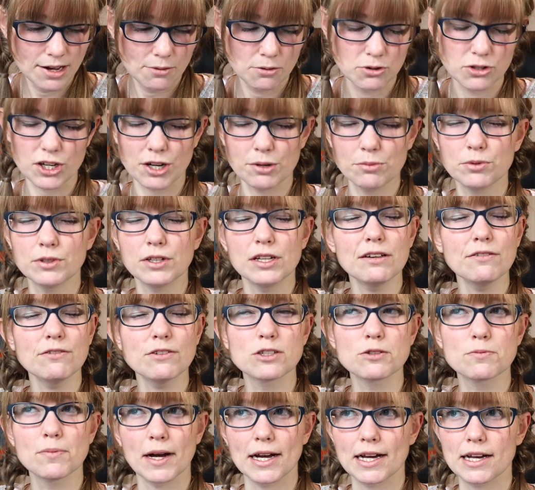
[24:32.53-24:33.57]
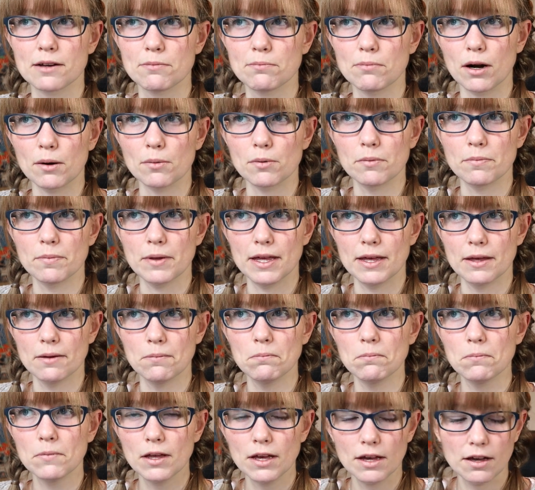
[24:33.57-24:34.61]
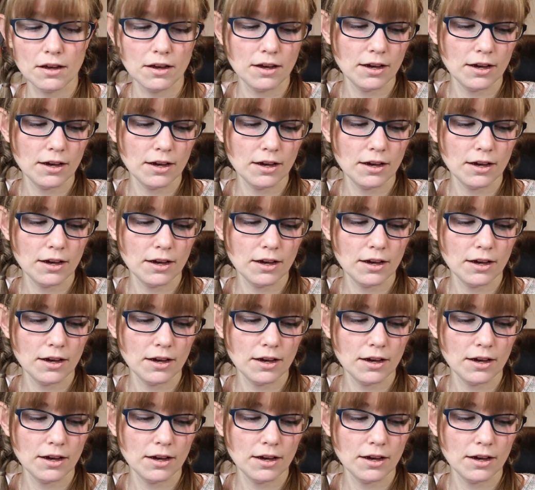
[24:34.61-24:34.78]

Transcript: which I believe is by Barbara Pym.